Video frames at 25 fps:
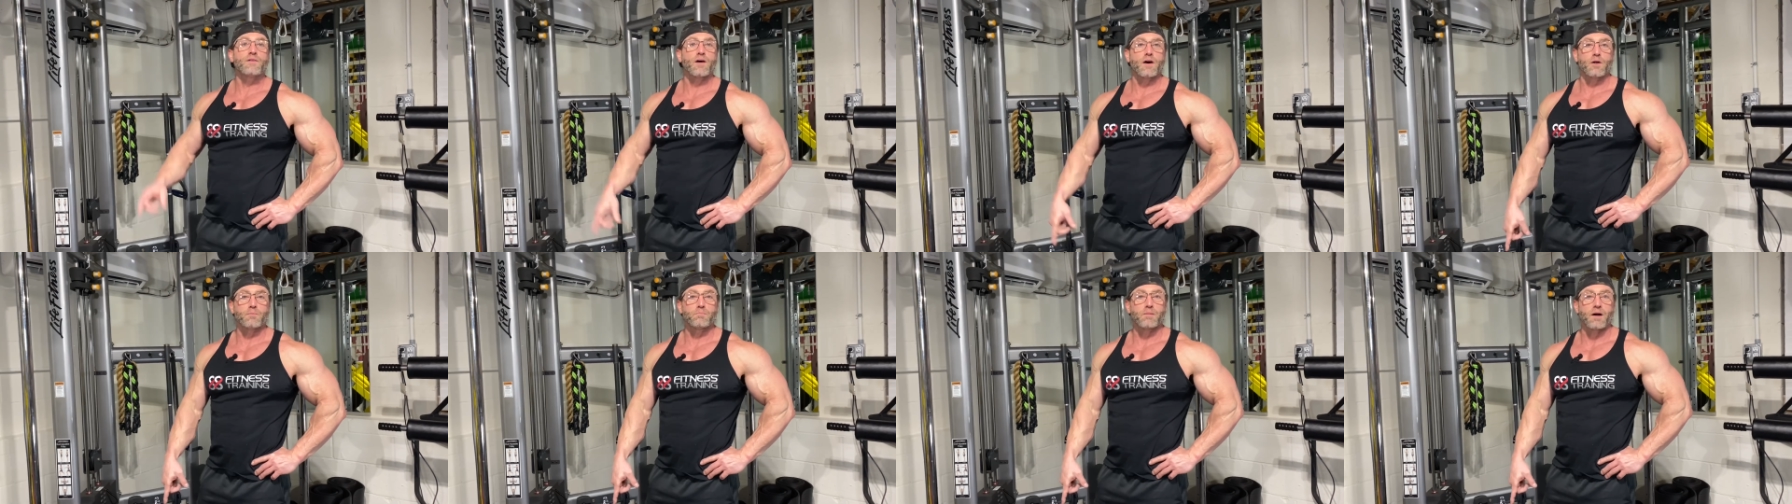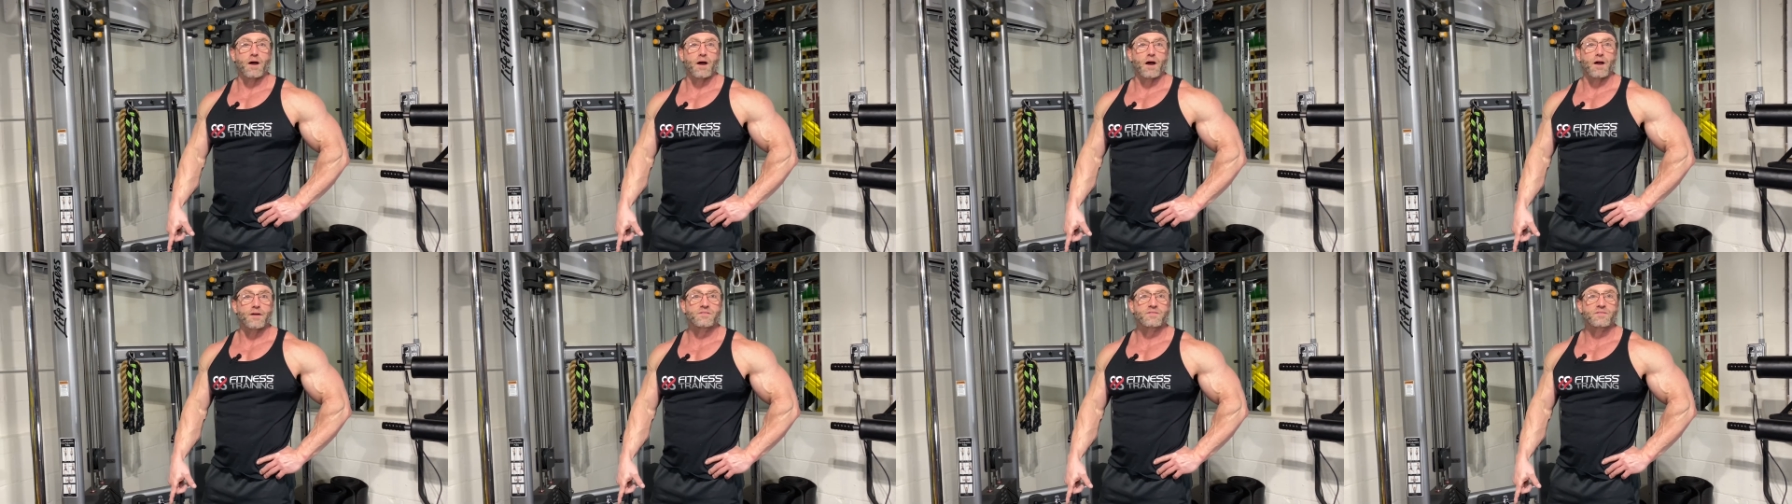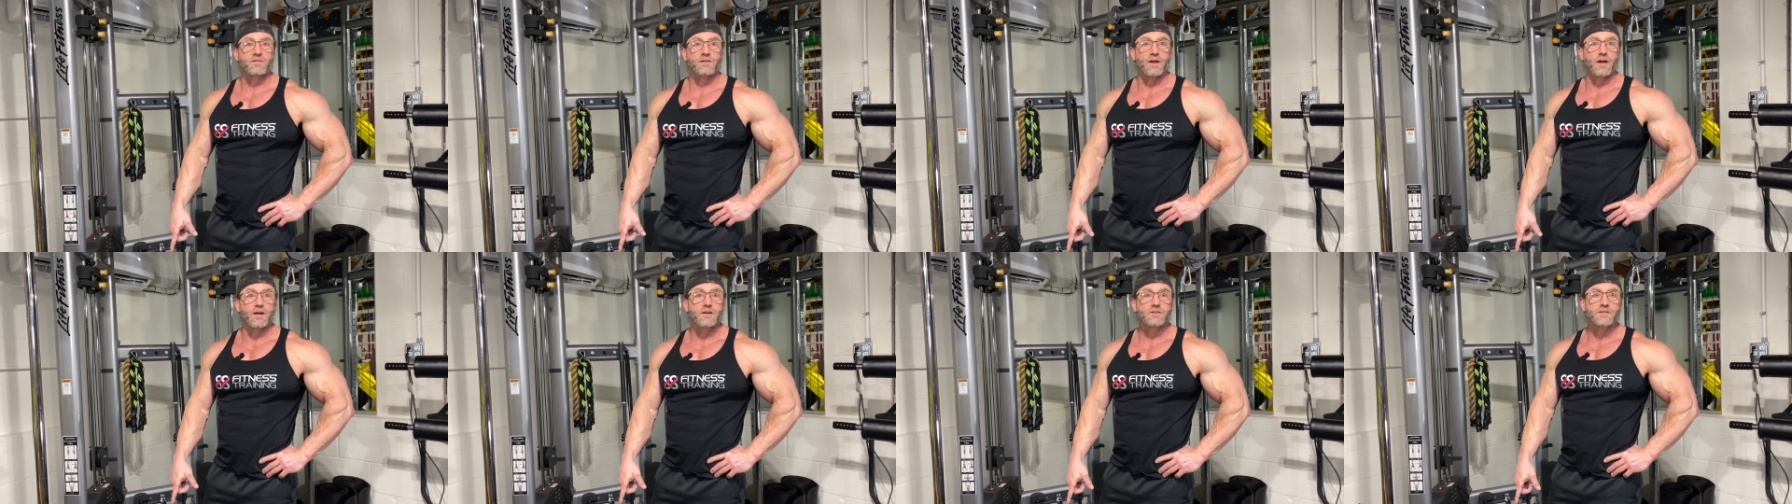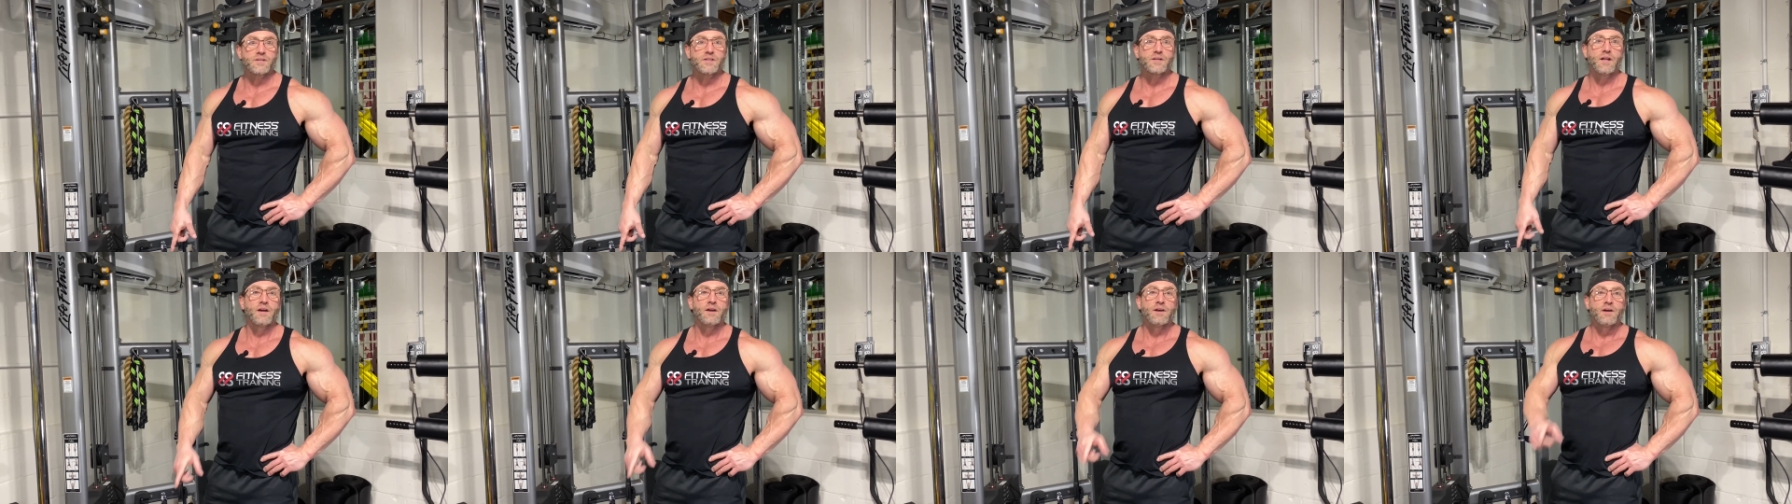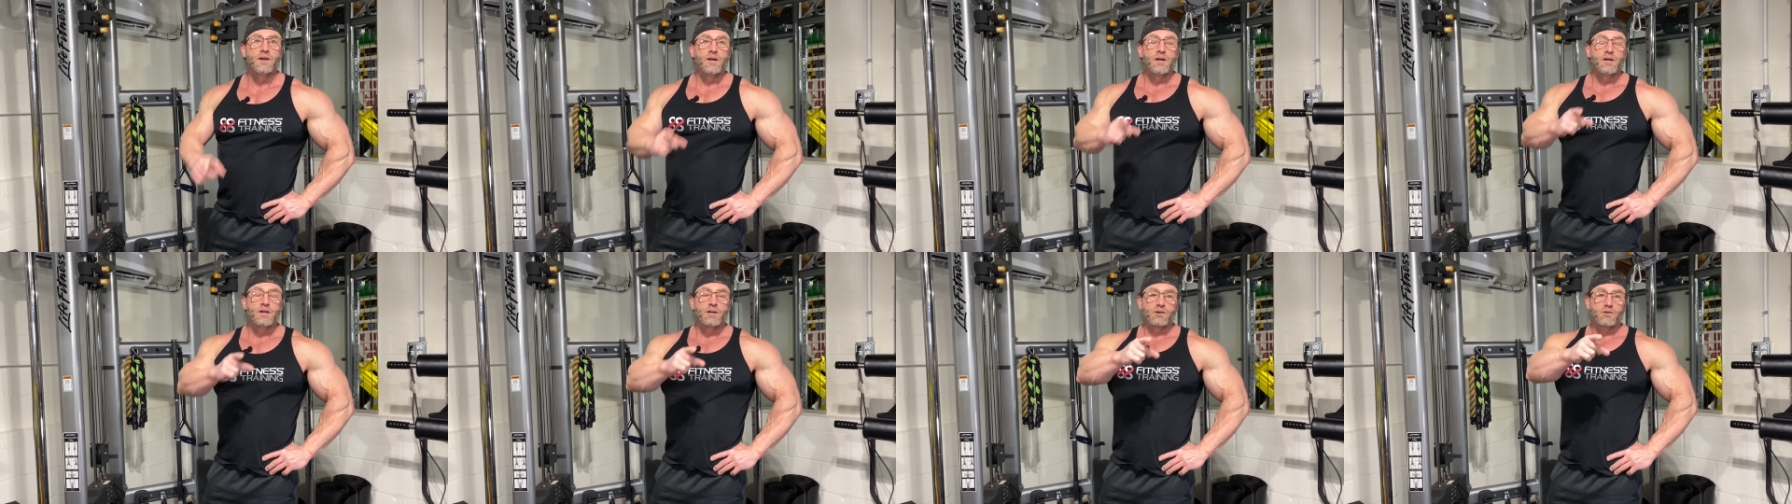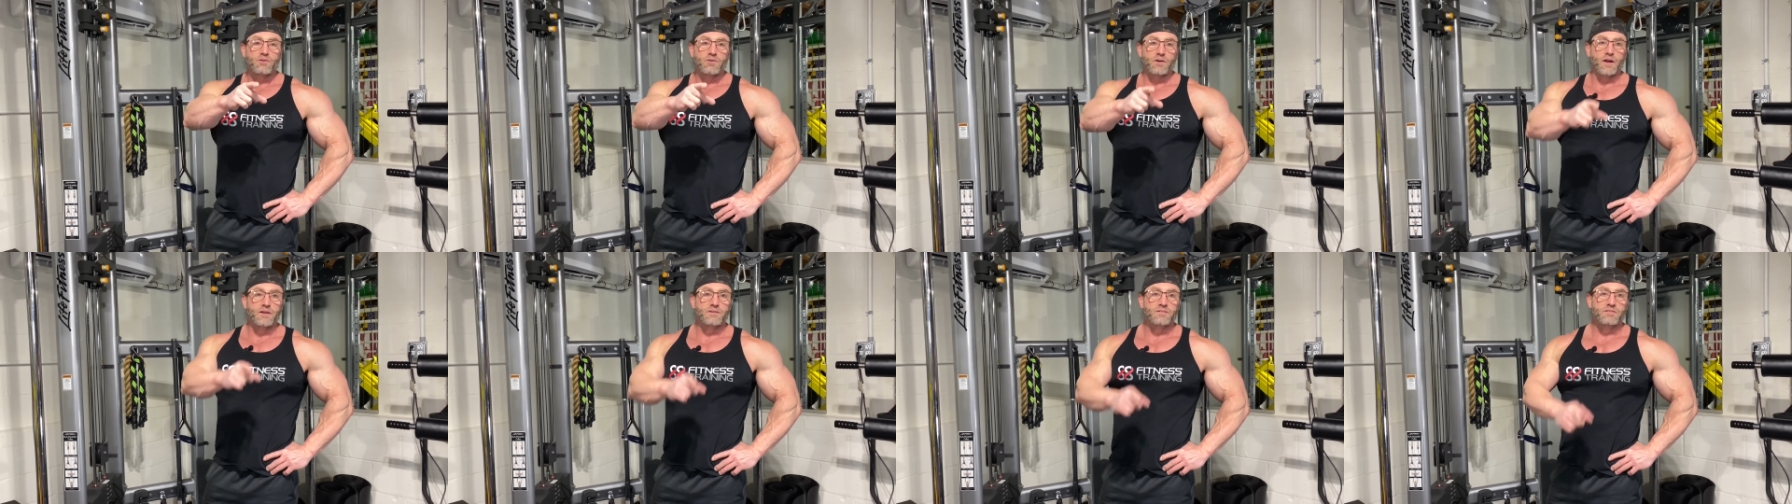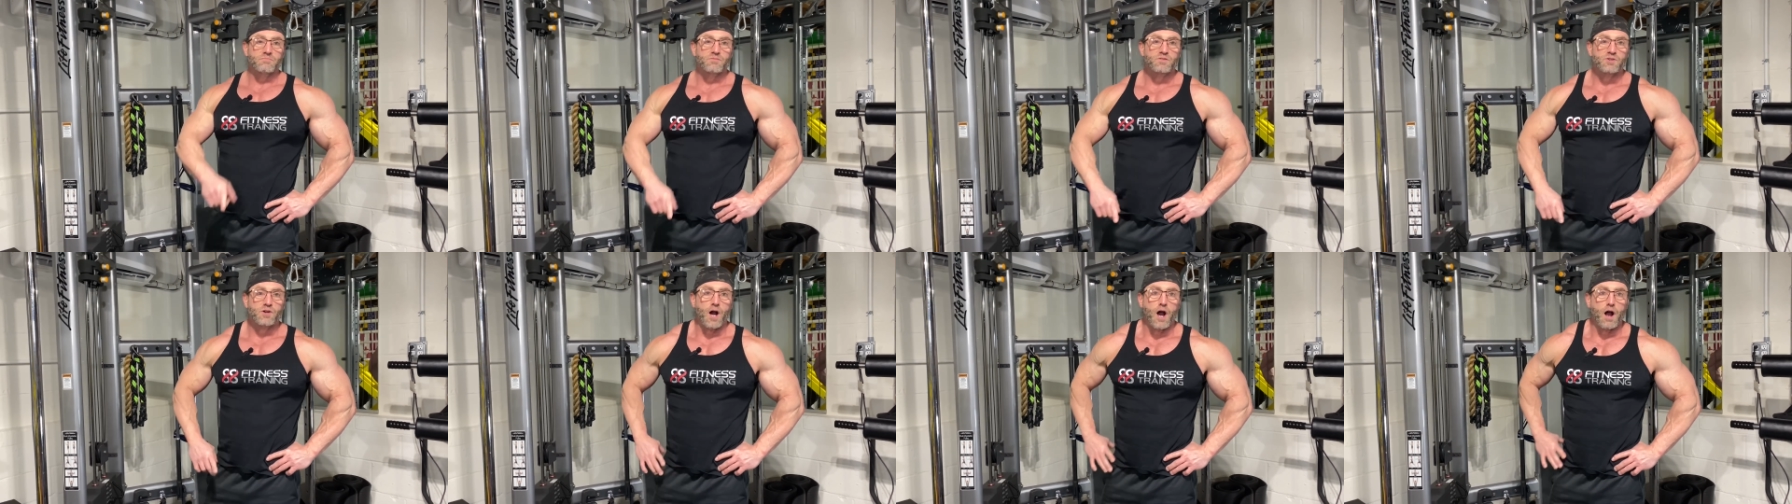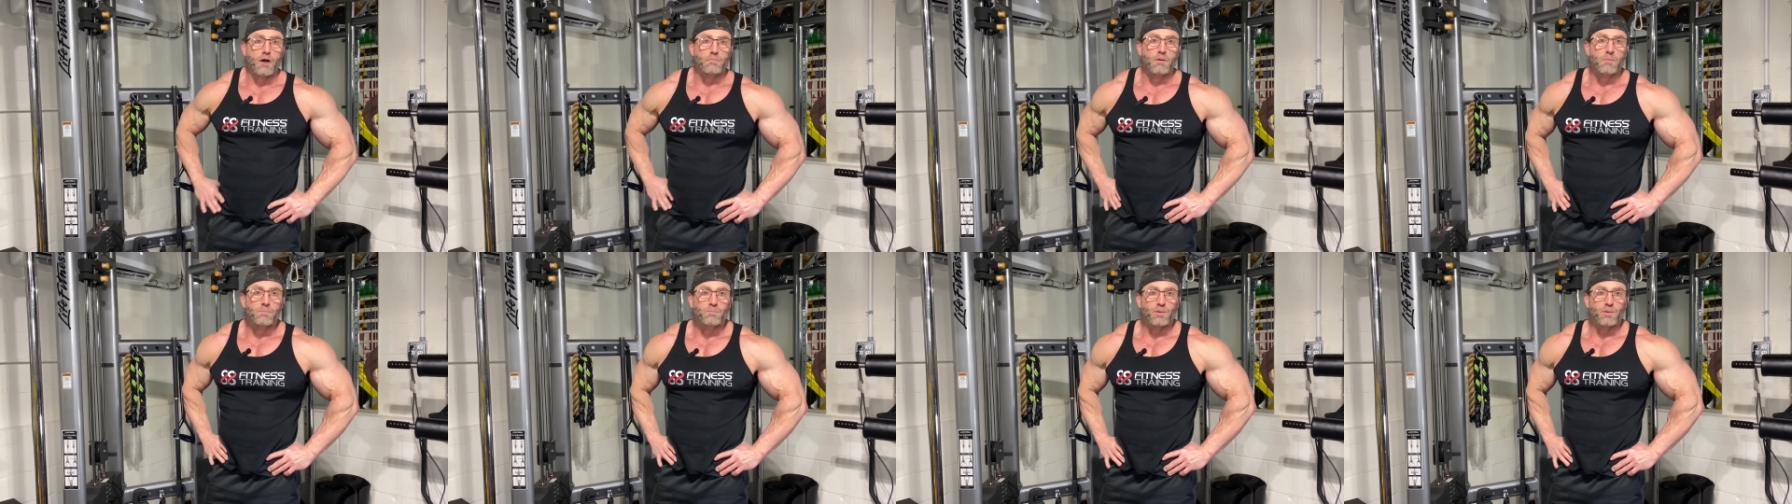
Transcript: followed by isolation. Create some trauma,